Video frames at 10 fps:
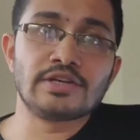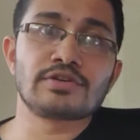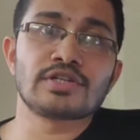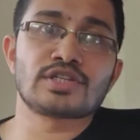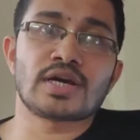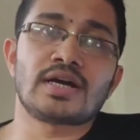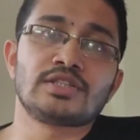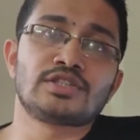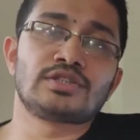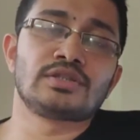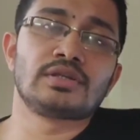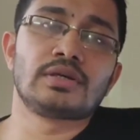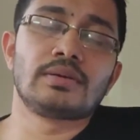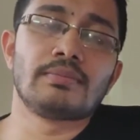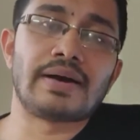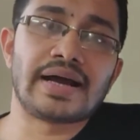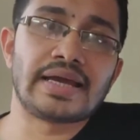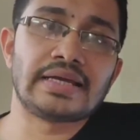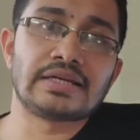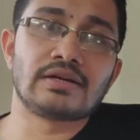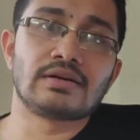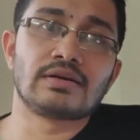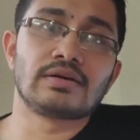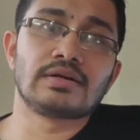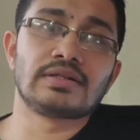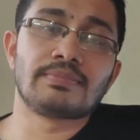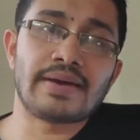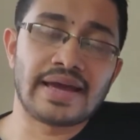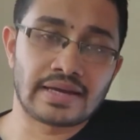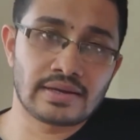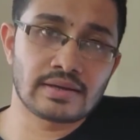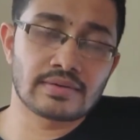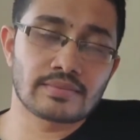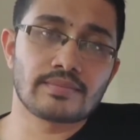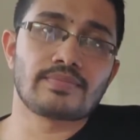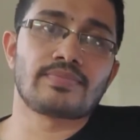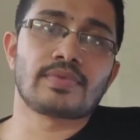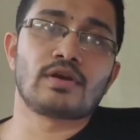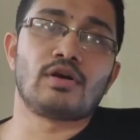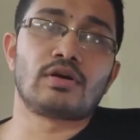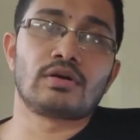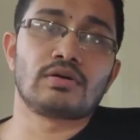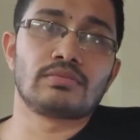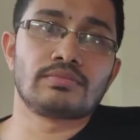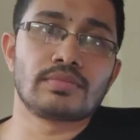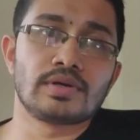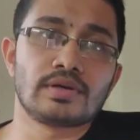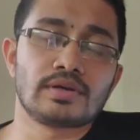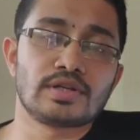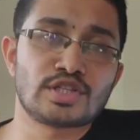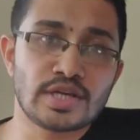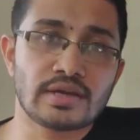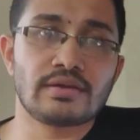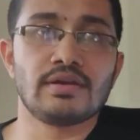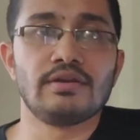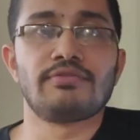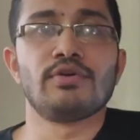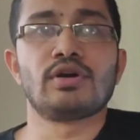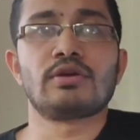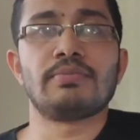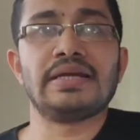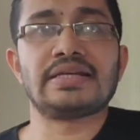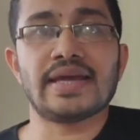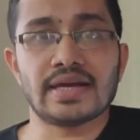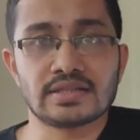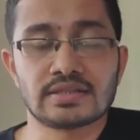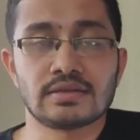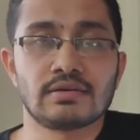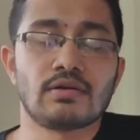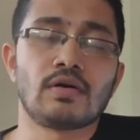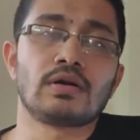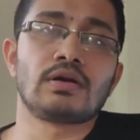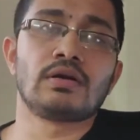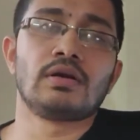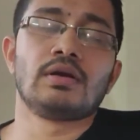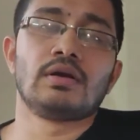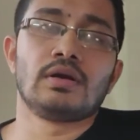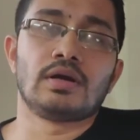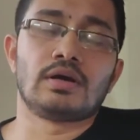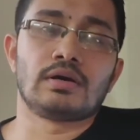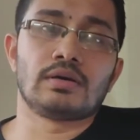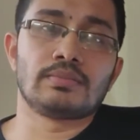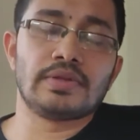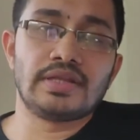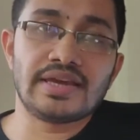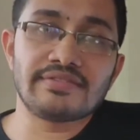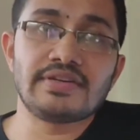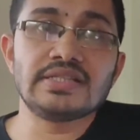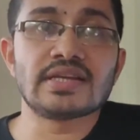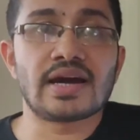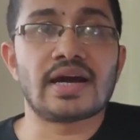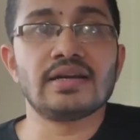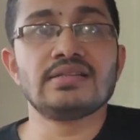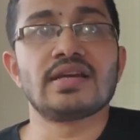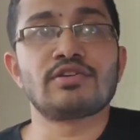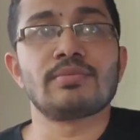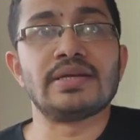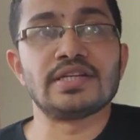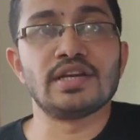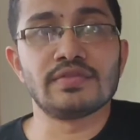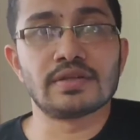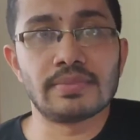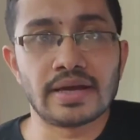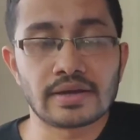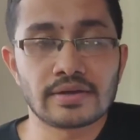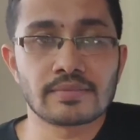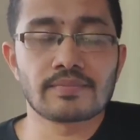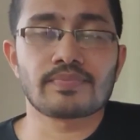the interest charged by the bank, or check if you are being taxed on the FDs and RDs that you are maintaining with the bank.